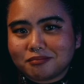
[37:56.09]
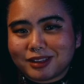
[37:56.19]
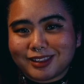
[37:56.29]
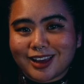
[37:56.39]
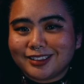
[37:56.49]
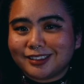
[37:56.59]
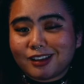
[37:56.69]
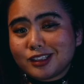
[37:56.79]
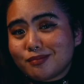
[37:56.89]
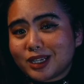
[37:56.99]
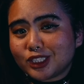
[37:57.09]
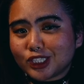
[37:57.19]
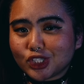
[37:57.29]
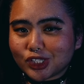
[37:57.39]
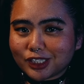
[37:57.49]
But that is not in the best
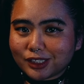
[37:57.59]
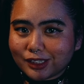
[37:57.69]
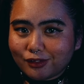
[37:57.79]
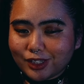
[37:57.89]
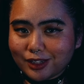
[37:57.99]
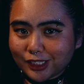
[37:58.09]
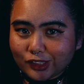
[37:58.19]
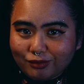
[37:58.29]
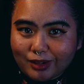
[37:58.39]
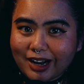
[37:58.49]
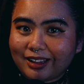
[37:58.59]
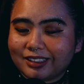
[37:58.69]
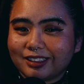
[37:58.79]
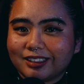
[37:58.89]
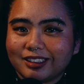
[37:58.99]
interest of the Knights of
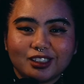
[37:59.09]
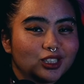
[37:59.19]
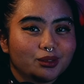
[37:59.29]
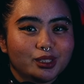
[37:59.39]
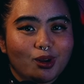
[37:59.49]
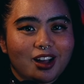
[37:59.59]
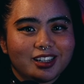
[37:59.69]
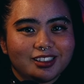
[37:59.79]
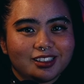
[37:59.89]
Moralis and the Three Wise.